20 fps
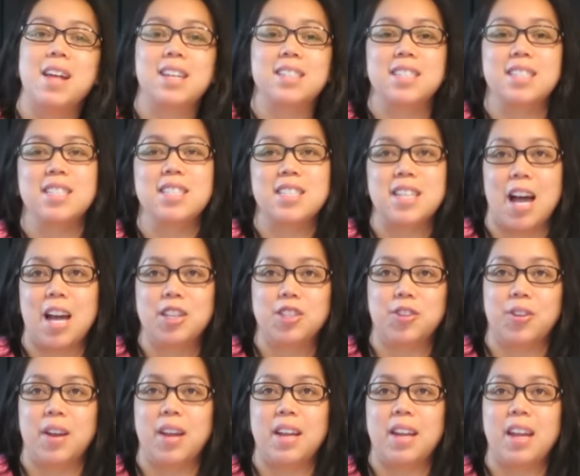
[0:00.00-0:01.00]
that's
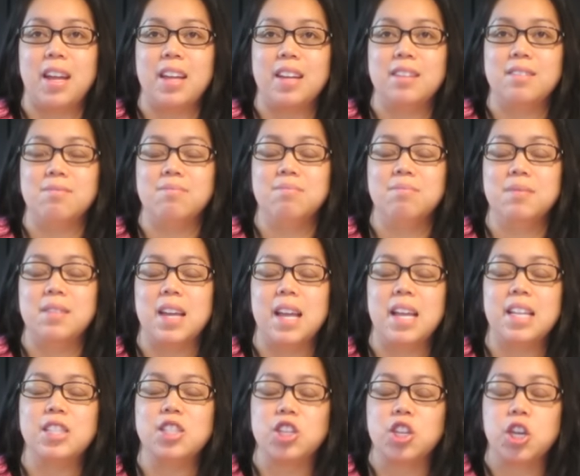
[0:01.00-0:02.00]
exaggerating.
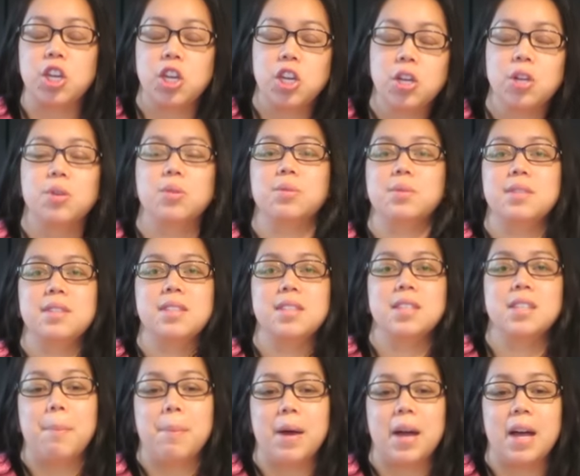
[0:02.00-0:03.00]
It's cute,